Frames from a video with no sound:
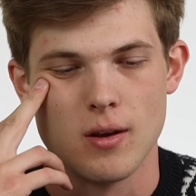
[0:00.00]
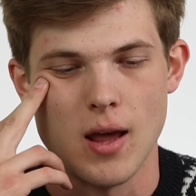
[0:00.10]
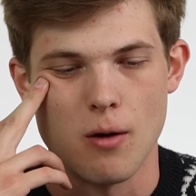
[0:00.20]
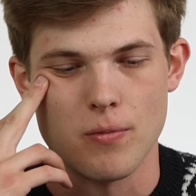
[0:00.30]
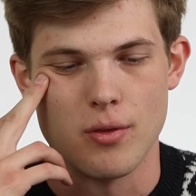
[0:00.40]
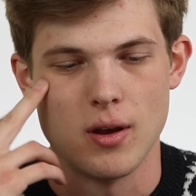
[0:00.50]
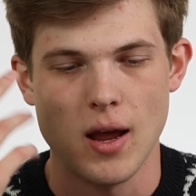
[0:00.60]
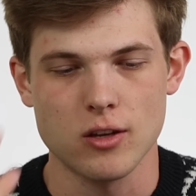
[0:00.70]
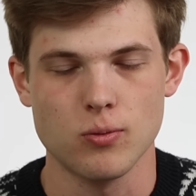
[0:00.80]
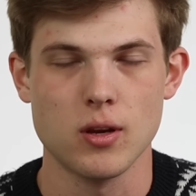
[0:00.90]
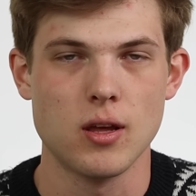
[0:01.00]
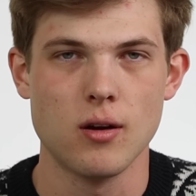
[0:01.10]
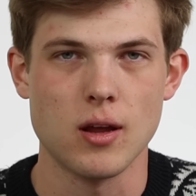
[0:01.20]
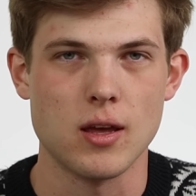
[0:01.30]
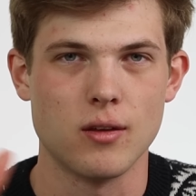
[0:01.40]
Now the next one
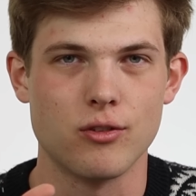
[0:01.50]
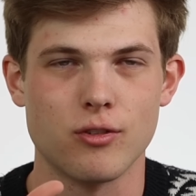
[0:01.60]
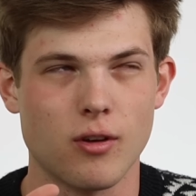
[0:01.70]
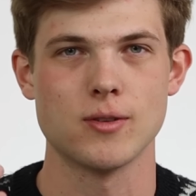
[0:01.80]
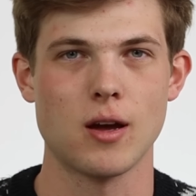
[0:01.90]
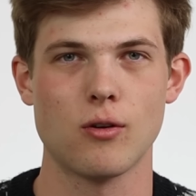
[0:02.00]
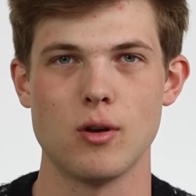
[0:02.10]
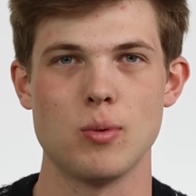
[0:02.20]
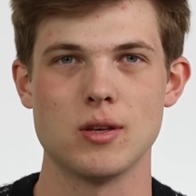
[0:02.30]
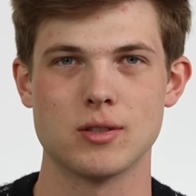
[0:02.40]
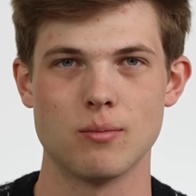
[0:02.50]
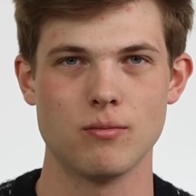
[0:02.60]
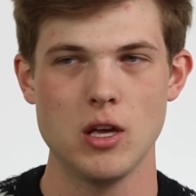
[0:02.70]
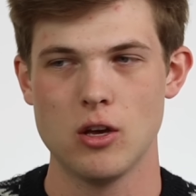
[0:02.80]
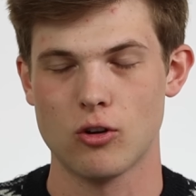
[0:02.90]
here is it's not going to be
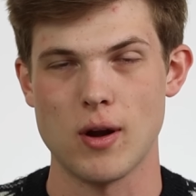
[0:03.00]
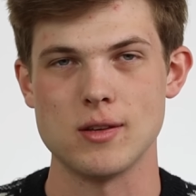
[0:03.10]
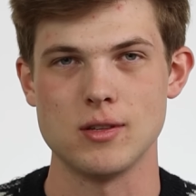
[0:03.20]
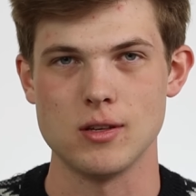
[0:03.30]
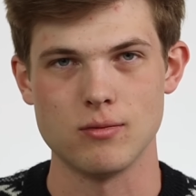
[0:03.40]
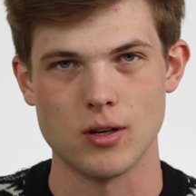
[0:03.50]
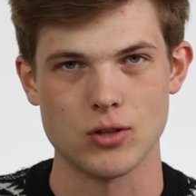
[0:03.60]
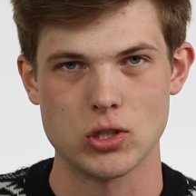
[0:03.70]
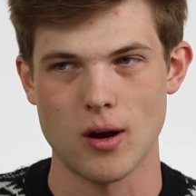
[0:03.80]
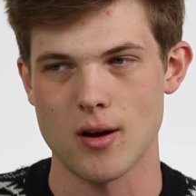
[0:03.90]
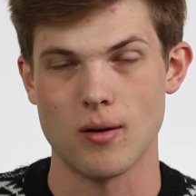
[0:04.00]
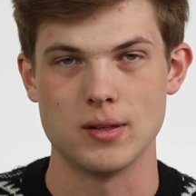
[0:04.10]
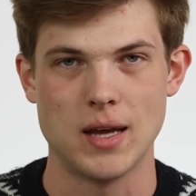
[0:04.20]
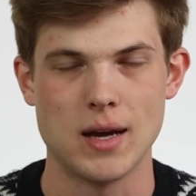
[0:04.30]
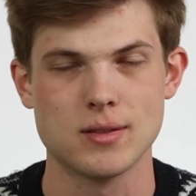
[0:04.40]
some crazy you know start your
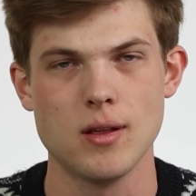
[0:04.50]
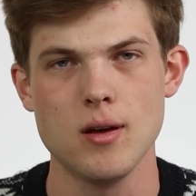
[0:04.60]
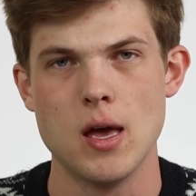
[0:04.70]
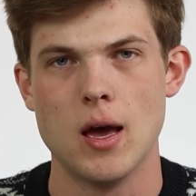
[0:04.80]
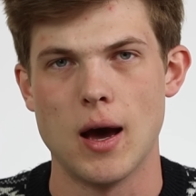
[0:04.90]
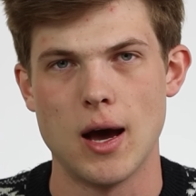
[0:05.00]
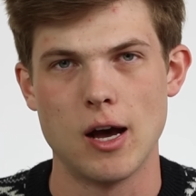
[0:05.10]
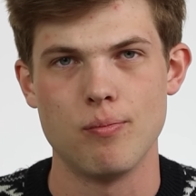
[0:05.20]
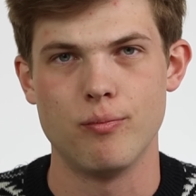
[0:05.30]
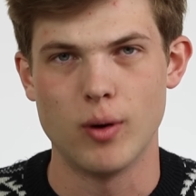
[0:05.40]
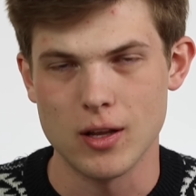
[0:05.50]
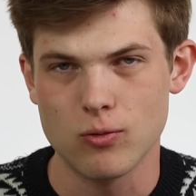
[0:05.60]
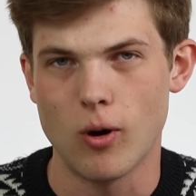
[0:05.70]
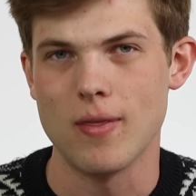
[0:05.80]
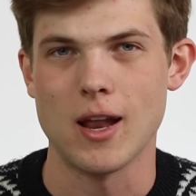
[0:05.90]
own Tesla, um, but
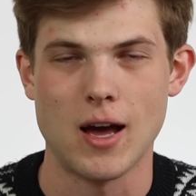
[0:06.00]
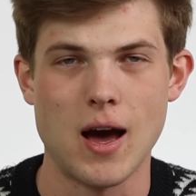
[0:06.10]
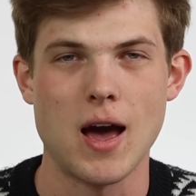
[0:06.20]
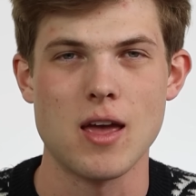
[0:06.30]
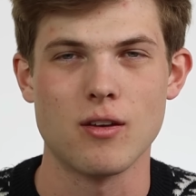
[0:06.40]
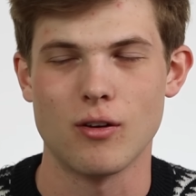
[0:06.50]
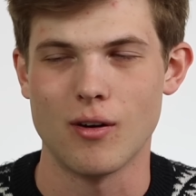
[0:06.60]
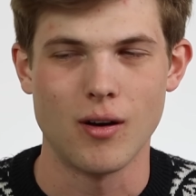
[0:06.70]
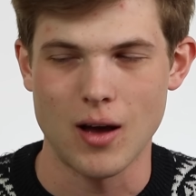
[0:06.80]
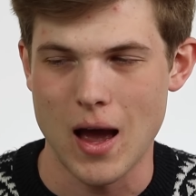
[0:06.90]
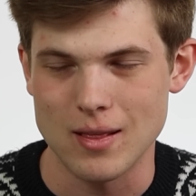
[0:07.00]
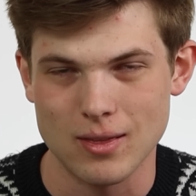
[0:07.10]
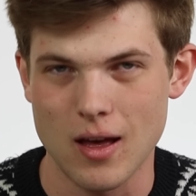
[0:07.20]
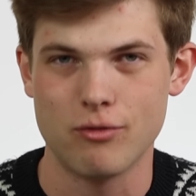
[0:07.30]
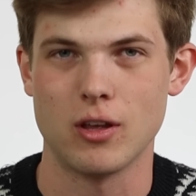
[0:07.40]
it's one that I I
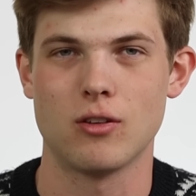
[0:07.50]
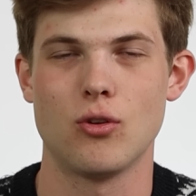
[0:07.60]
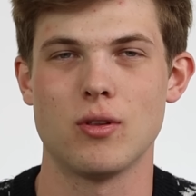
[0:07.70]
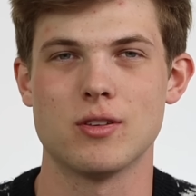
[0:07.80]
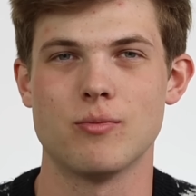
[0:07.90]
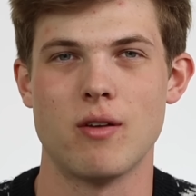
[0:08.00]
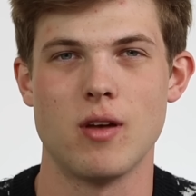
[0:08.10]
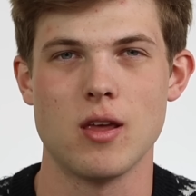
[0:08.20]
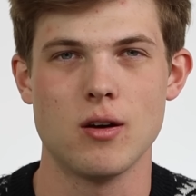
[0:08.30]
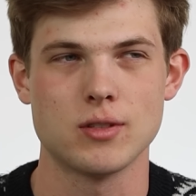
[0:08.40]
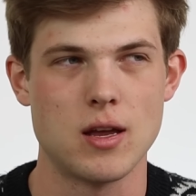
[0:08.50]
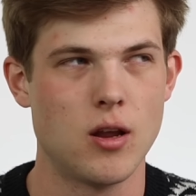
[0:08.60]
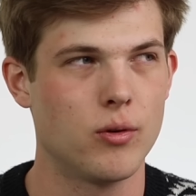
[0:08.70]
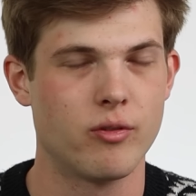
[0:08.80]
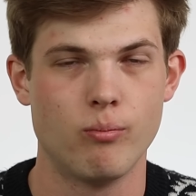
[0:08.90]
love including this in my videos. I
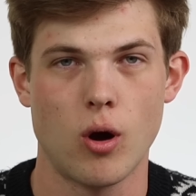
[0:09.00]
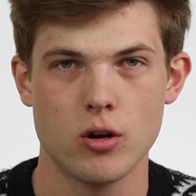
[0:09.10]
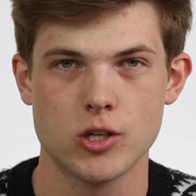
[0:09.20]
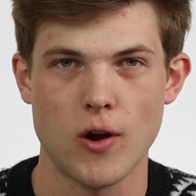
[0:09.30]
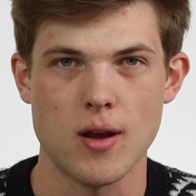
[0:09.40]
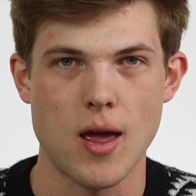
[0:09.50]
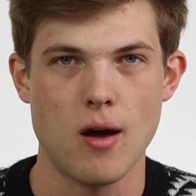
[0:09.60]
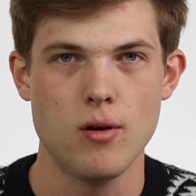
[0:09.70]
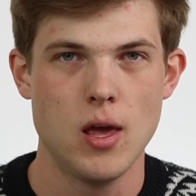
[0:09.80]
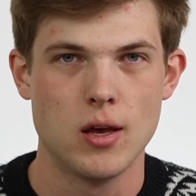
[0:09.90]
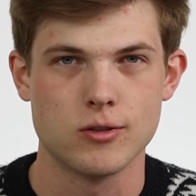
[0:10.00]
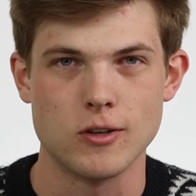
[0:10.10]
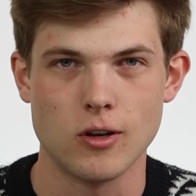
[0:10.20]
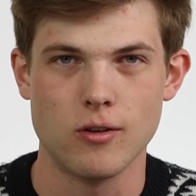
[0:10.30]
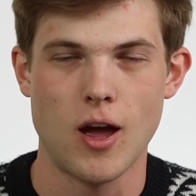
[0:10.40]
know it's March right now, so
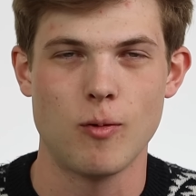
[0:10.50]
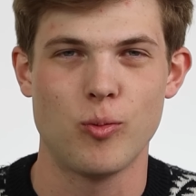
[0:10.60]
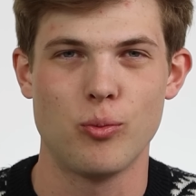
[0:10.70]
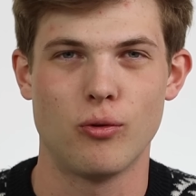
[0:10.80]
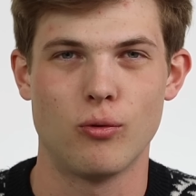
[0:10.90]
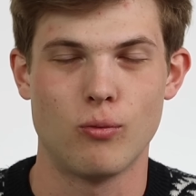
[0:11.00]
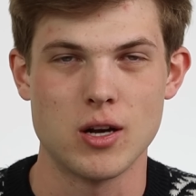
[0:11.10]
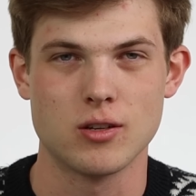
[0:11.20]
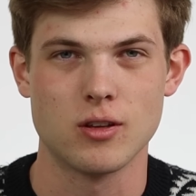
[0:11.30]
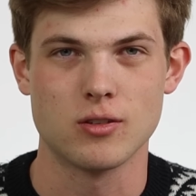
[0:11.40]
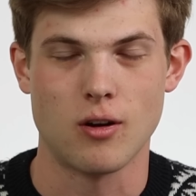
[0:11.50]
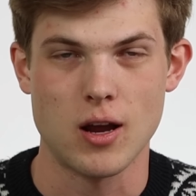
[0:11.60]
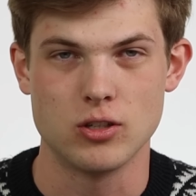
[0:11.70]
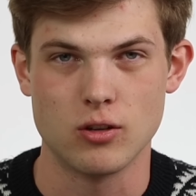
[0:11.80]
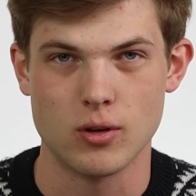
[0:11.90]
I don't know how many people watching this are
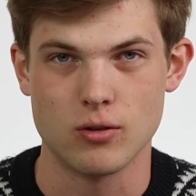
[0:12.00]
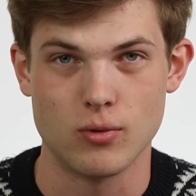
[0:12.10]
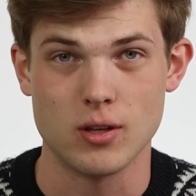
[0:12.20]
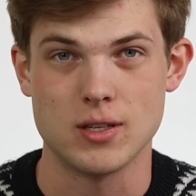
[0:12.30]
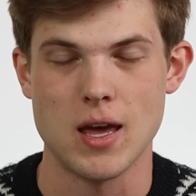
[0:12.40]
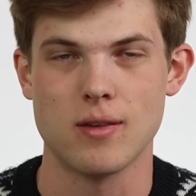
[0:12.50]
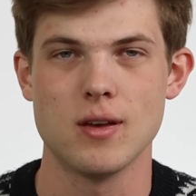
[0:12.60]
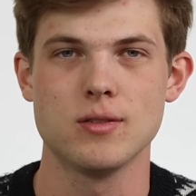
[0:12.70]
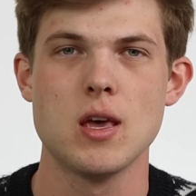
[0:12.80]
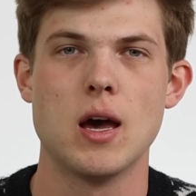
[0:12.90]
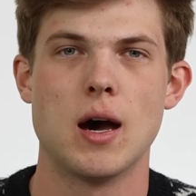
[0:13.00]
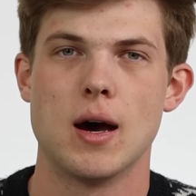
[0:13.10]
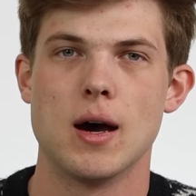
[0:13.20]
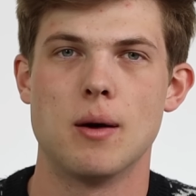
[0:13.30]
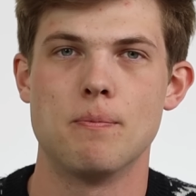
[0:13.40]
actually going to really take this.
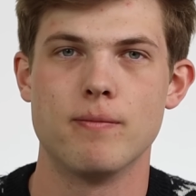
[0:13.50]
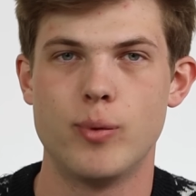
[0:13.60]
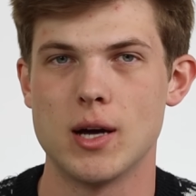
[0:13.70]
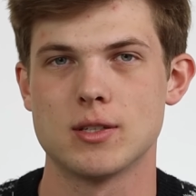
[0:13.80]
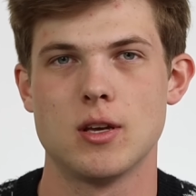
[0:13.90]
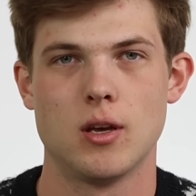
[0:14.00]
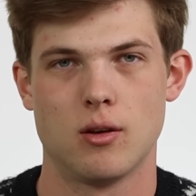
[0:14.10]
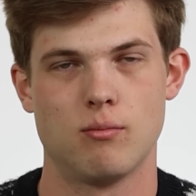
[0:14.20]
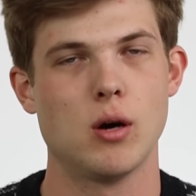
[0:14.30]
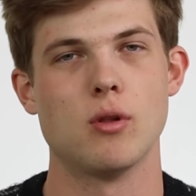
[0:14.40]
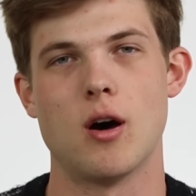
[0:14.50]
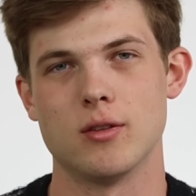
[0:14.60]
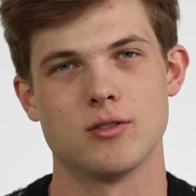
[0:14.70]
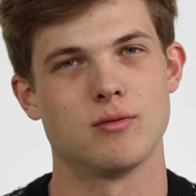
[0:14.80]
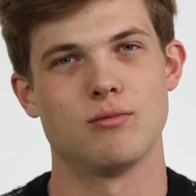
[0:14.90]
Um, but mow
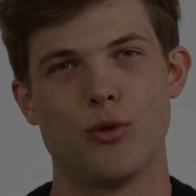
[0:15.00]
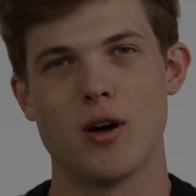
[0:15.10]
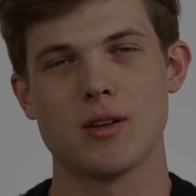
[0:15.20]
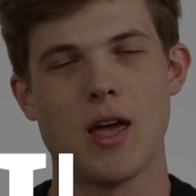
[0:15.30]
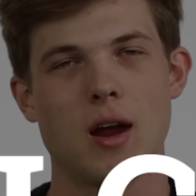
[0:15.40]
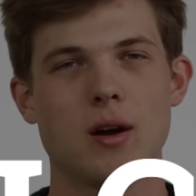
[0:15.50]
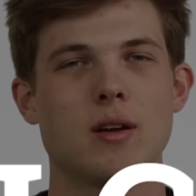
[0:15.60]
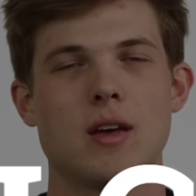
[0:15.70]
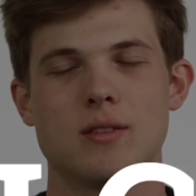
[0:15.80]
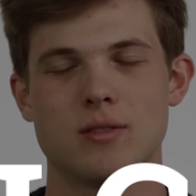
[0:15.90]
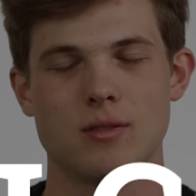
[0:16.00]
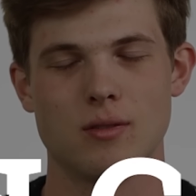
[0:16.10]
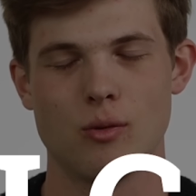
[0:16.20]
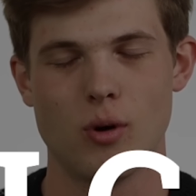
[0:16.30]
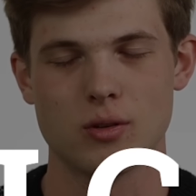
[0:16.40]
lawns. Lawn care, it's
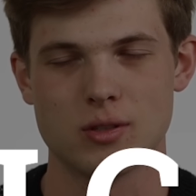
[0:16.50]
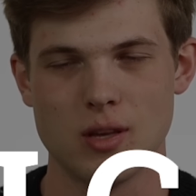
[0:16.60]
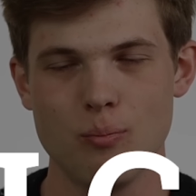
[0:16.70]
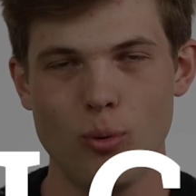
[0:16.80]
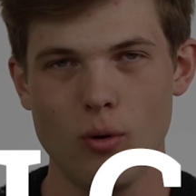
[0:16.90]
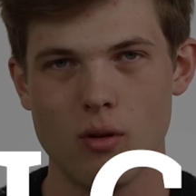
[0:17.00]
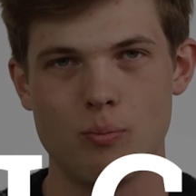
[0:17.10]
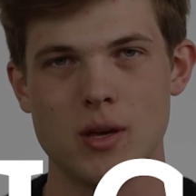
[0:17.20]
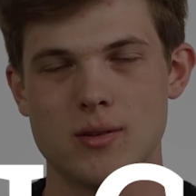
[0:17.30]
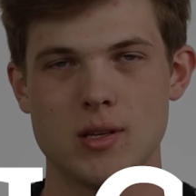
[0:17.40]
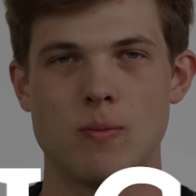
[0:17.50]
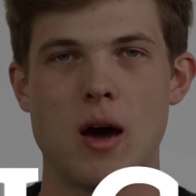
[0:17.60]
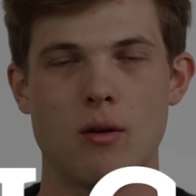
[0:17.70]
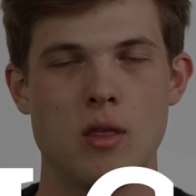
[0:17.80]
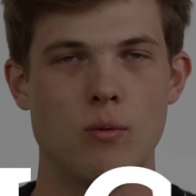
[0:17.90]
the most simple business
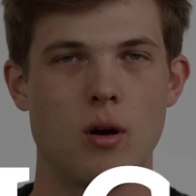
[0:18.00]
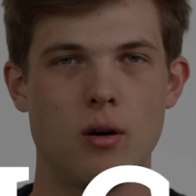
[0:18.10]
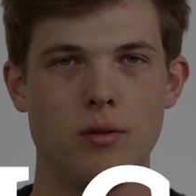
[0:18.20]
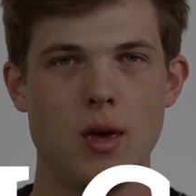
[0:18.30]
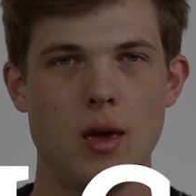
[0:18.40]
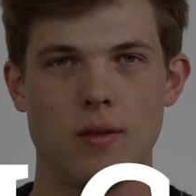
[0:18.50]
model in the world.